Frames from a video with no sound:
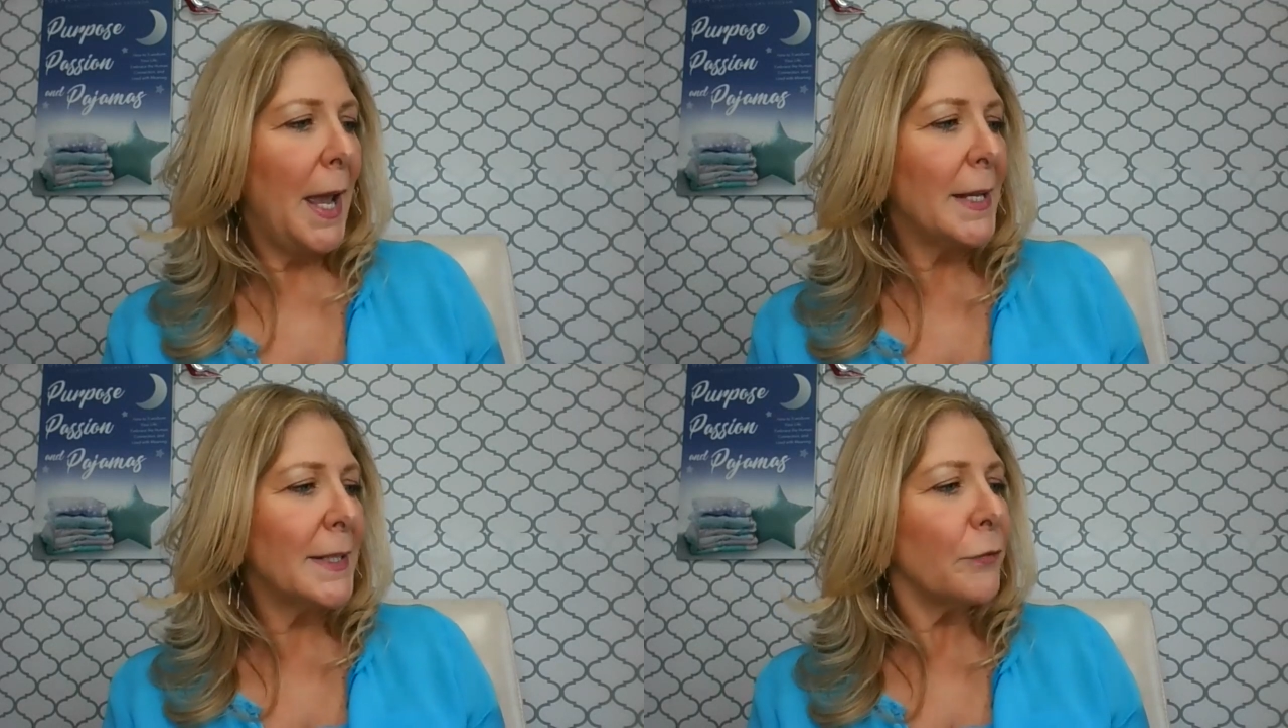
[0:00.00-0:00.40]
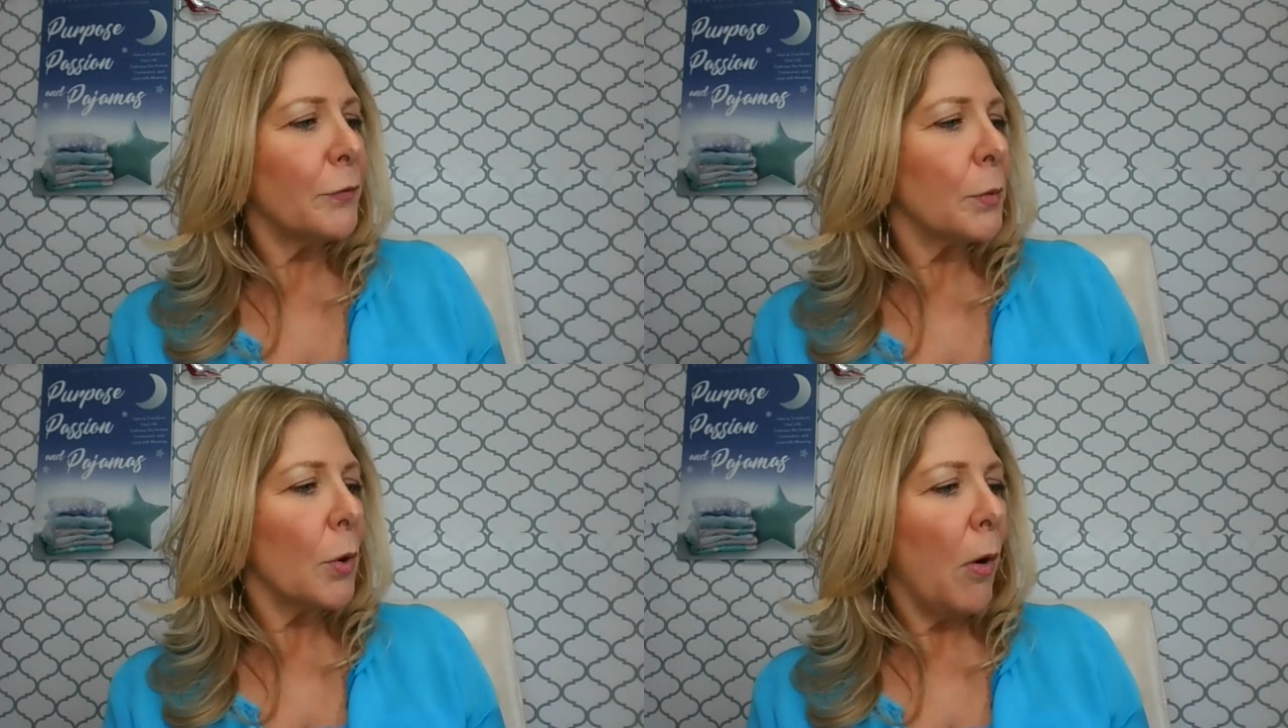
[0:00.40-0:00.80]
as if
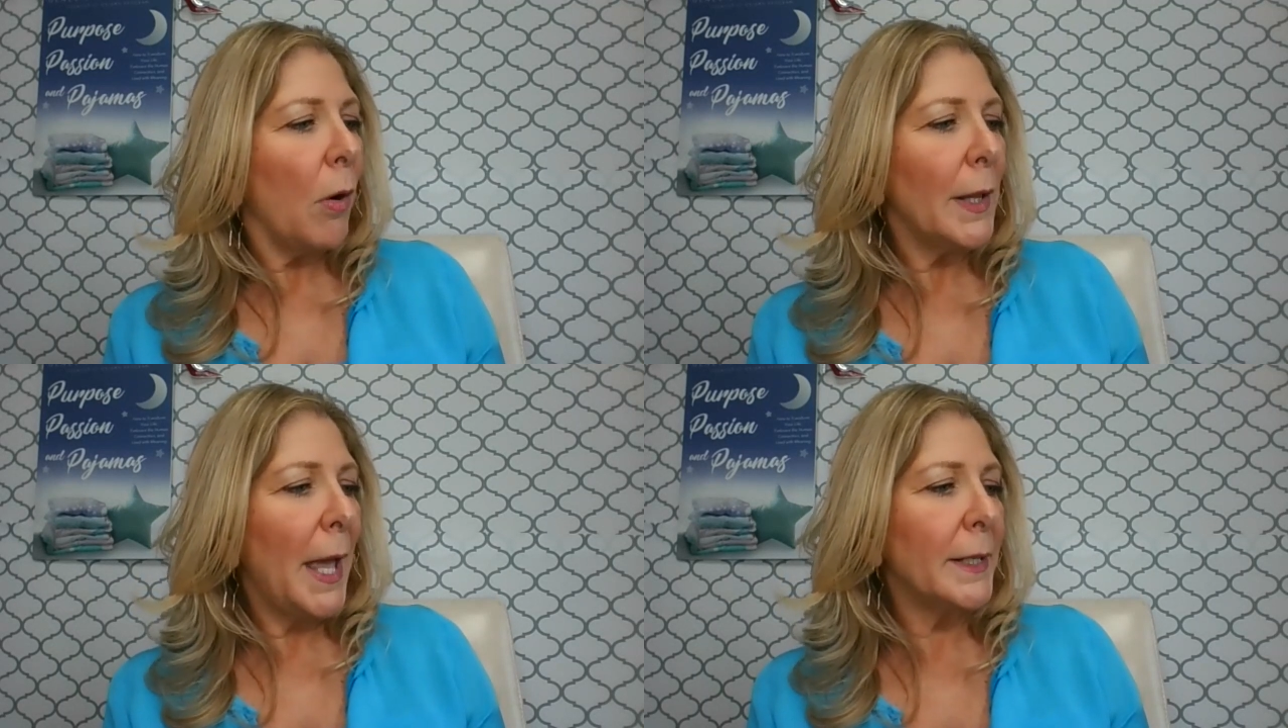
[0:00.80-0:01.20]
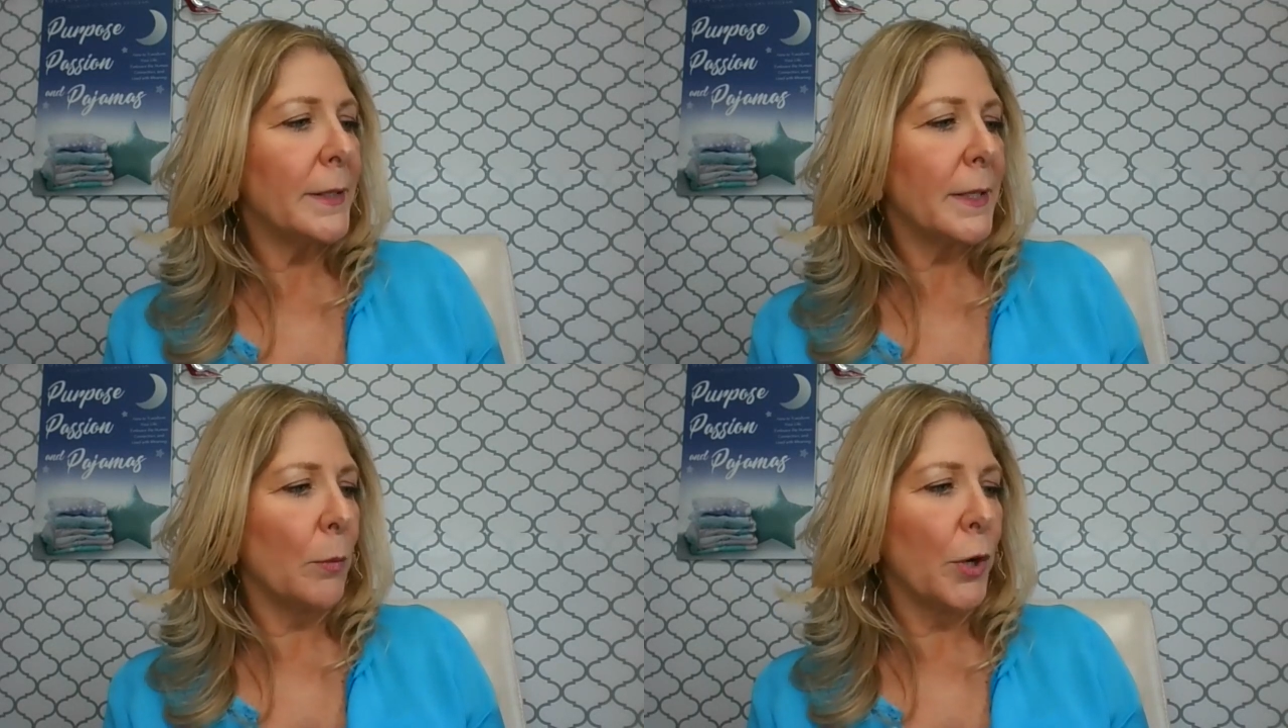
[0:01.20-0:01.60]
we were all
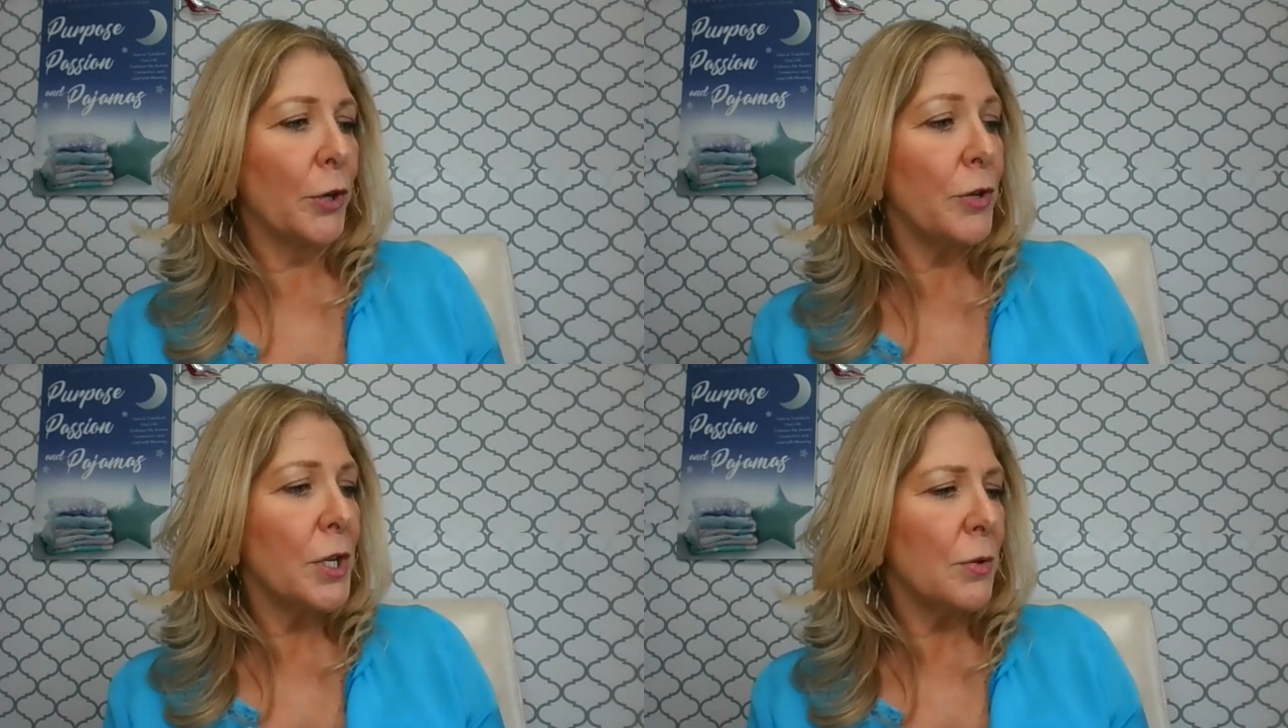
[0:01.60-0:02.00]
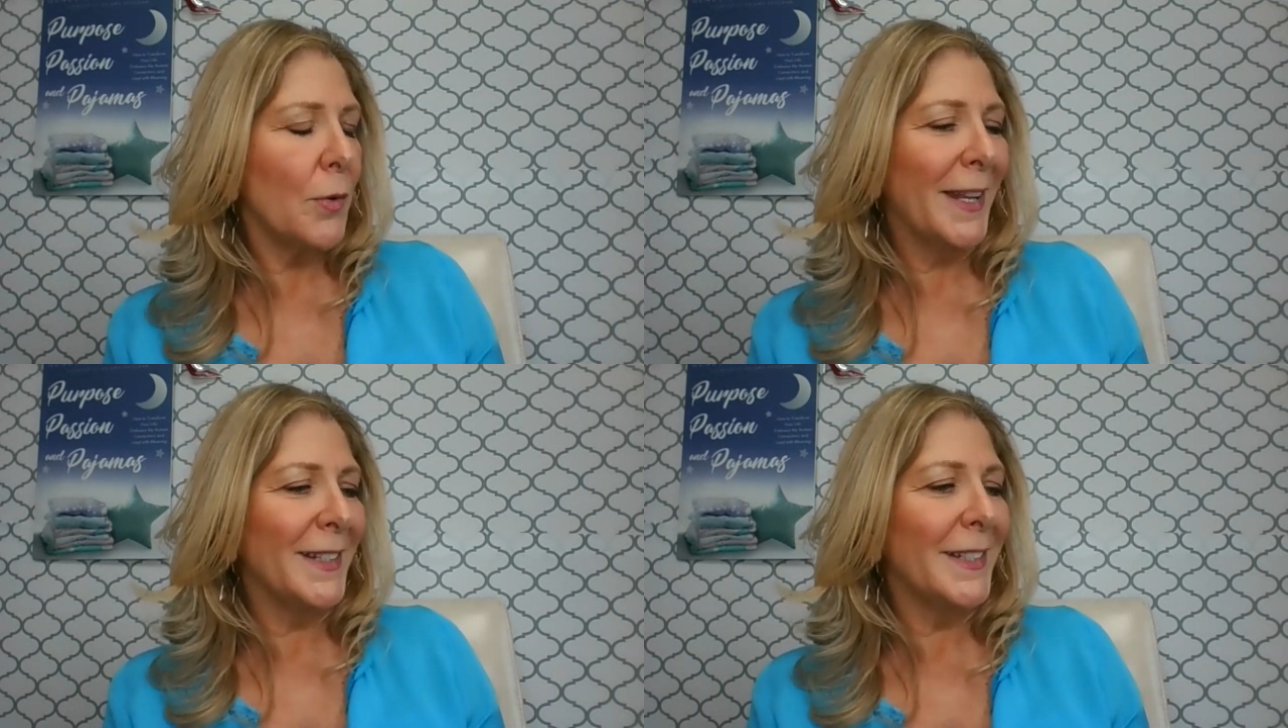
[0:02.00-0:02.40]
headed somewhere
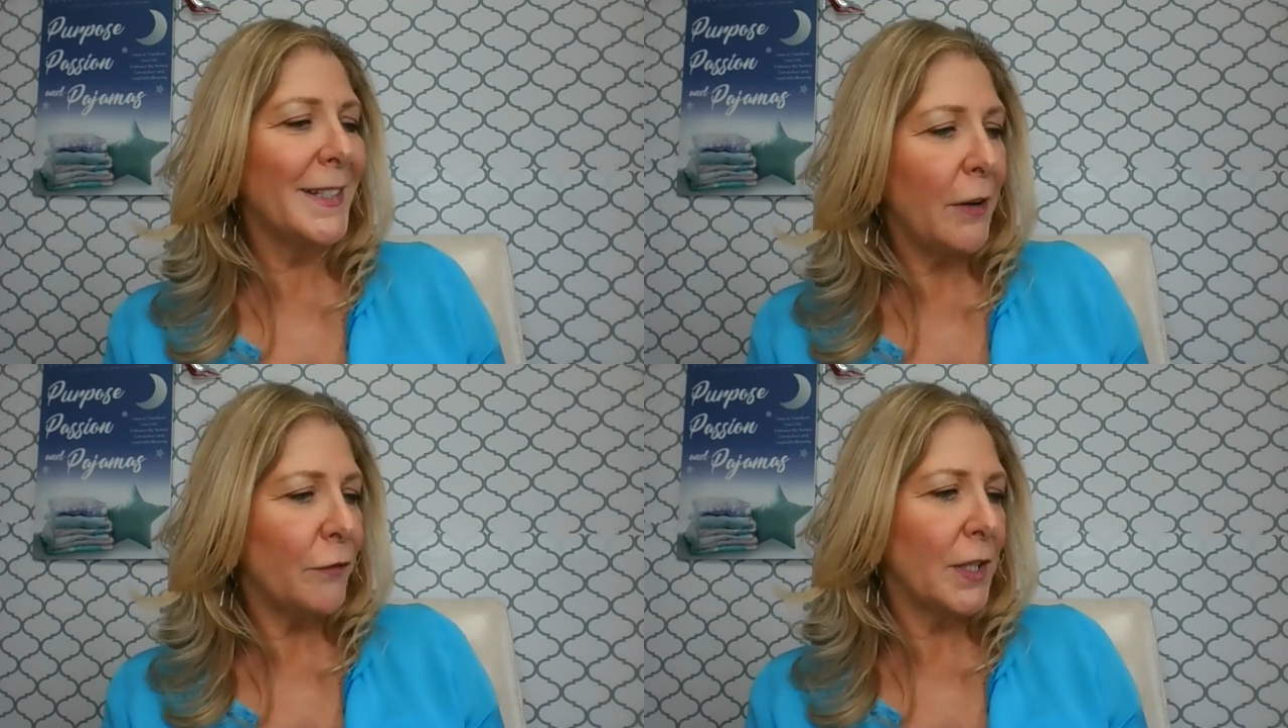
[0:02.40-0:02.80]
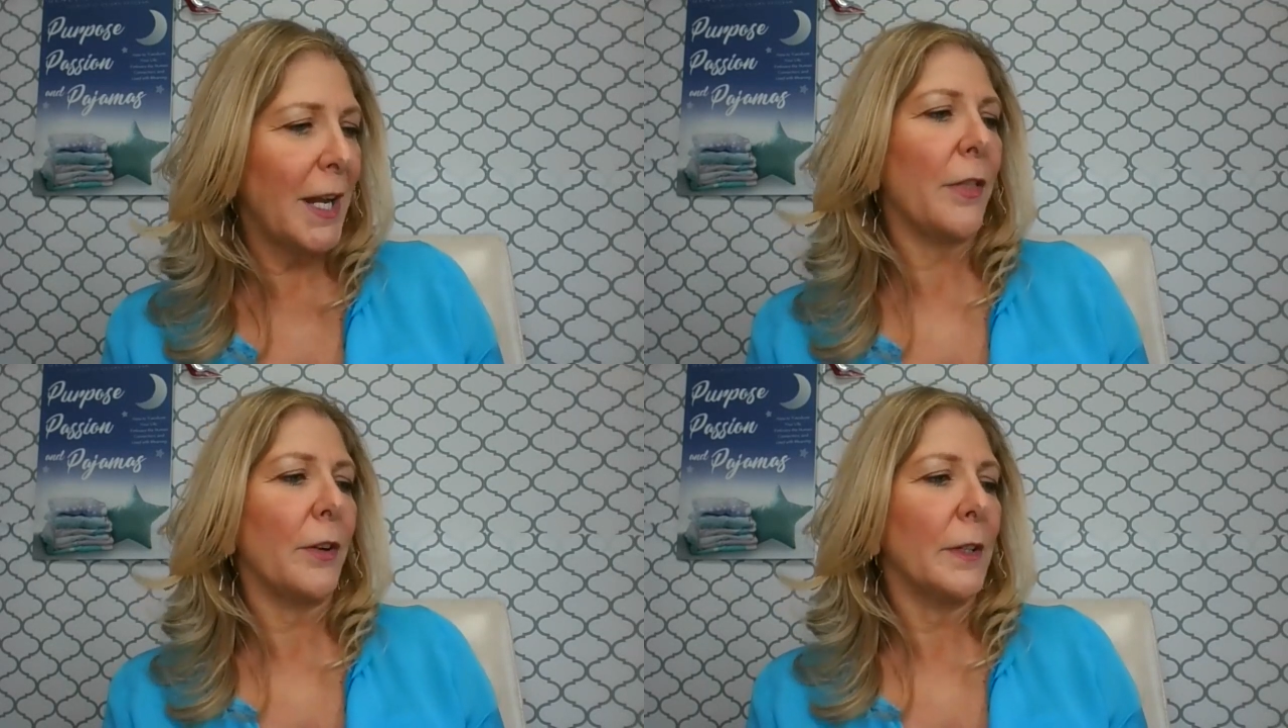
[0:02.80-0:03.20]
new and safe
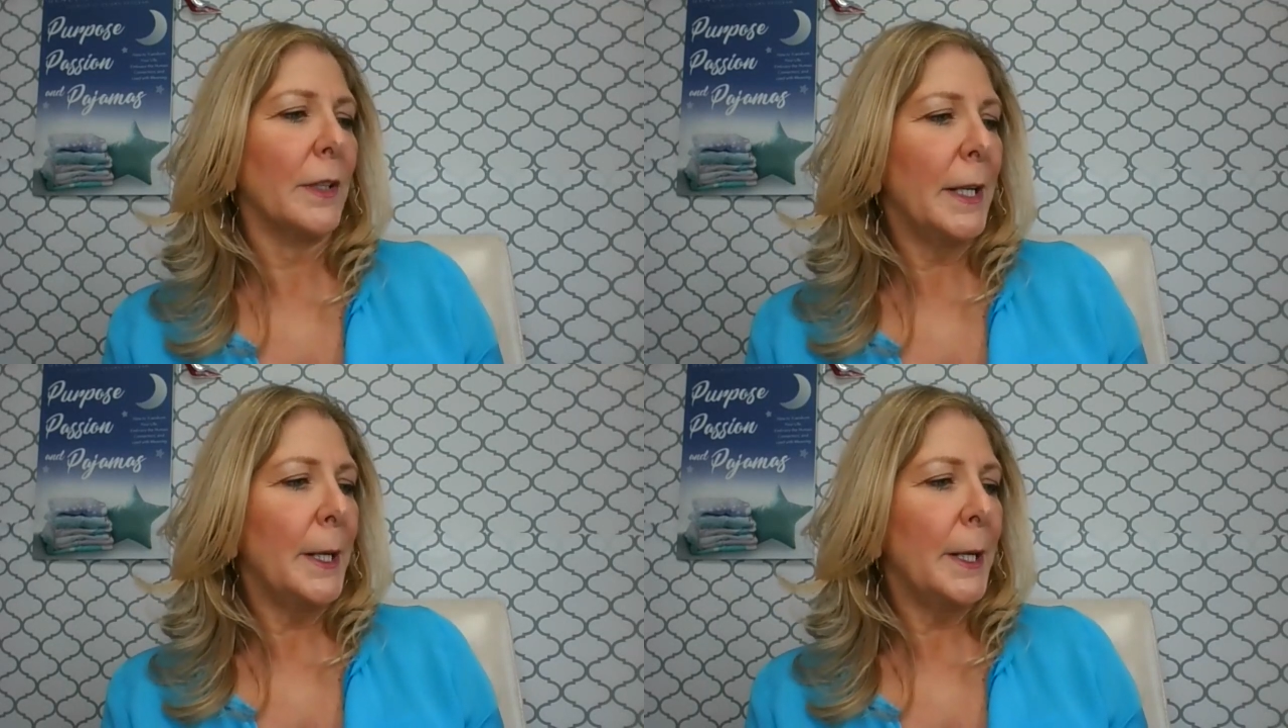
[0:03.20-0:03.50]
together.